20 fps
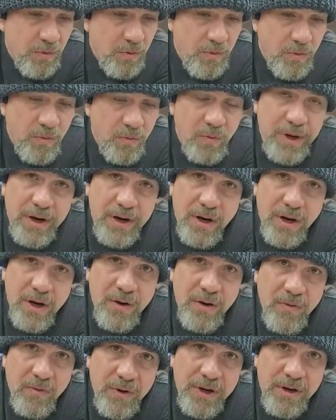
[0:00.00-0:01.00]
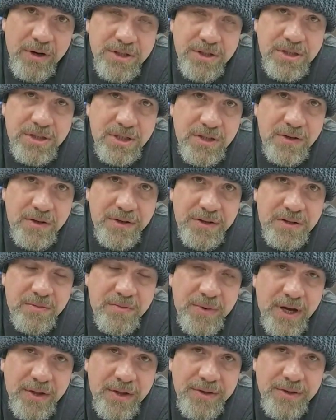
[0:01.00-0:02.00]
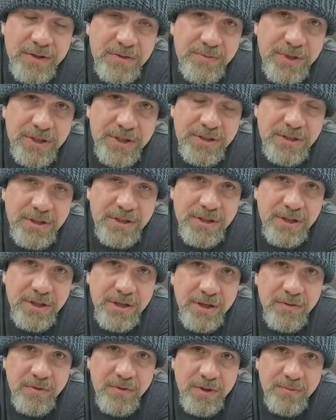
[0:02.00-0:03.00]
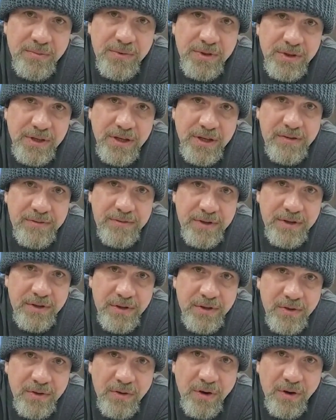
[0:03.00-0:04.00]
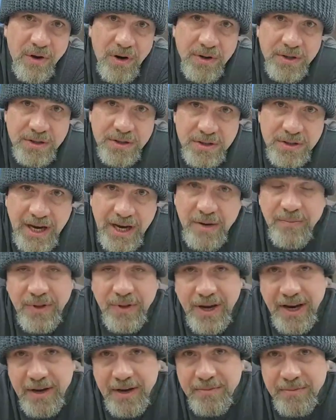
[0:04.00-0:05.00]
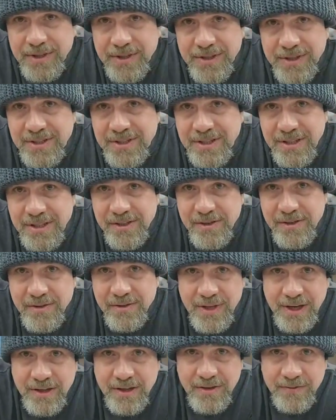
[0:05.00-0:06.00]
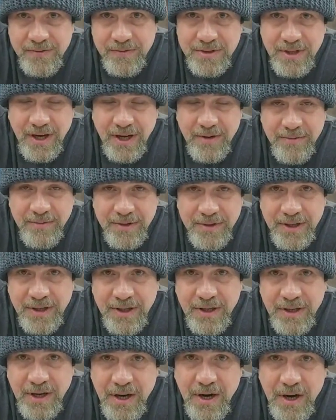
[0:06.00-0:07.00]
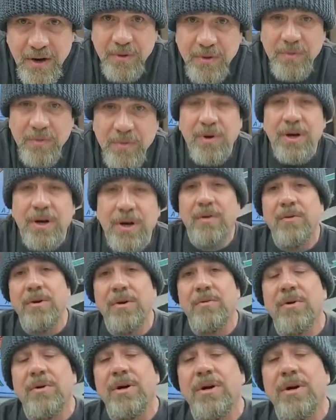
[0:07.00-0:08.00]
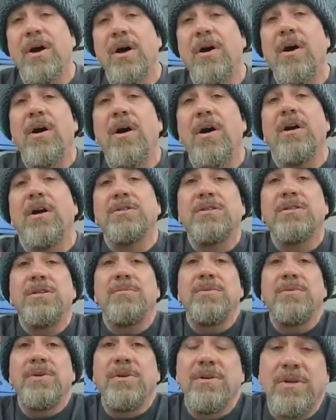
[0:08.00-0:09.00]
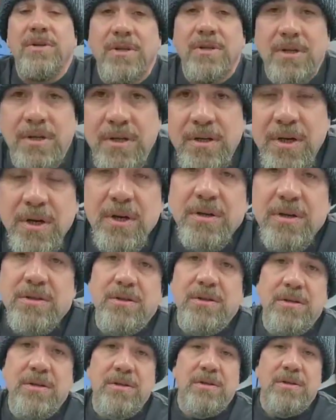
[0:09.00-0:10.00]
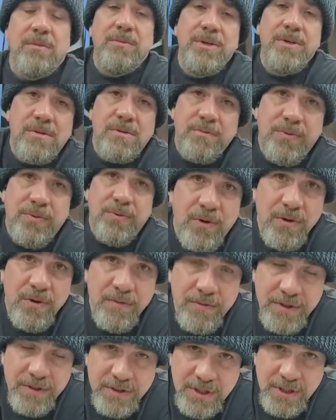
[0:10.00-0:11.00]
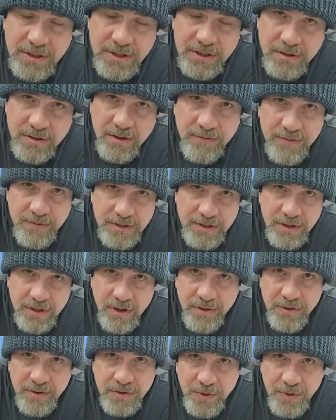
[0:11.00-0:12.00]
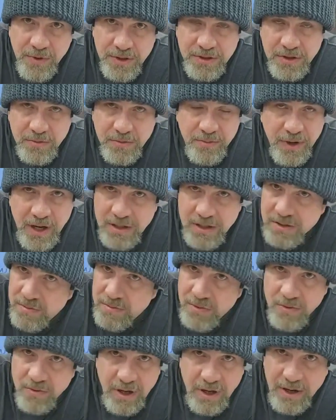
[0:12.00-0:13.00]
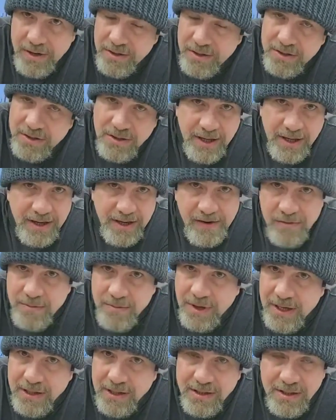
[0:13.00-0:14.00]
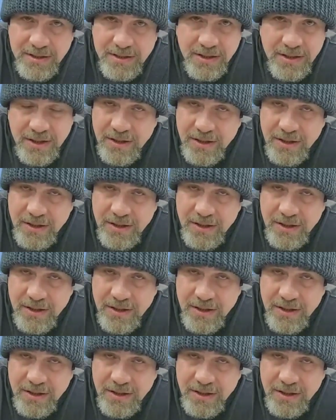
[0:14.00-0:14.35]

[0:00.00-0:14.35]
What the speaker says: we are serious about this mission, and we believe in you artists. Hey, Blam, good to see you. Thank you for stopping in. We want the artist community to be supportive of each other as much as possible. I understand everybody doesn't get